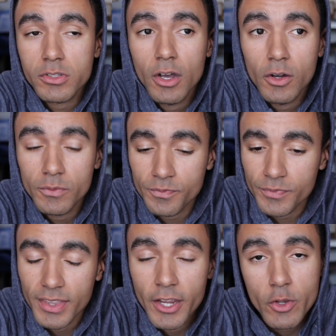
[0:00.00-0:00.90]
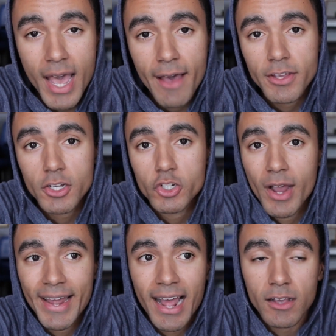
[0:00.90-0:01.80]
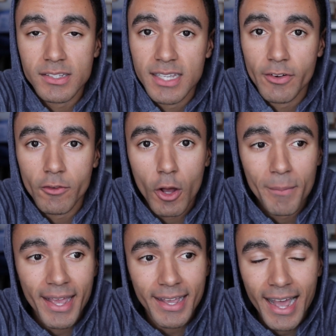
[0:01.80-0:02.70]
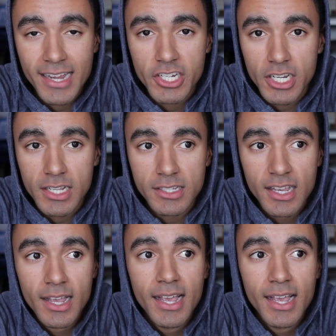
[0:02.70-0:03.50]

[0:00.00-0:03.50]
So there you have it. Try it out. Seven of All Mankind jeans.